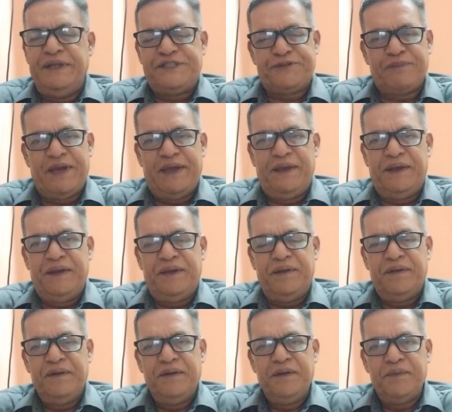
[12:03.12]
It's
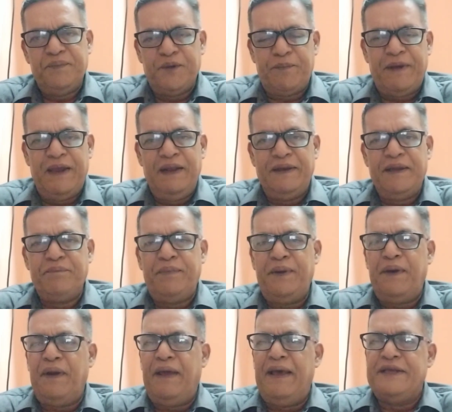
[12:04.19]
my mobile
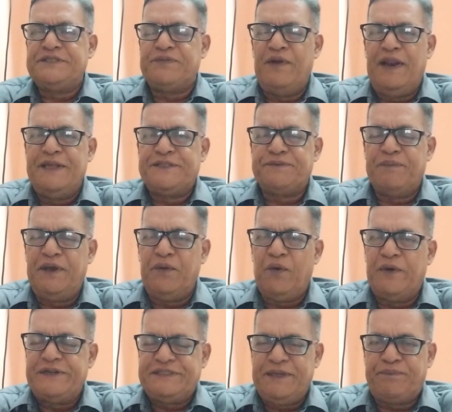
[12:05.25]
number as well as my
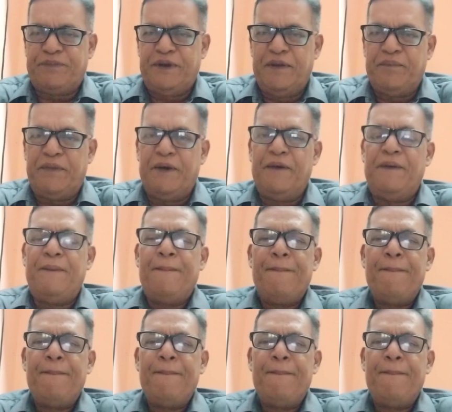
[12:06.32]
WhatsApp number.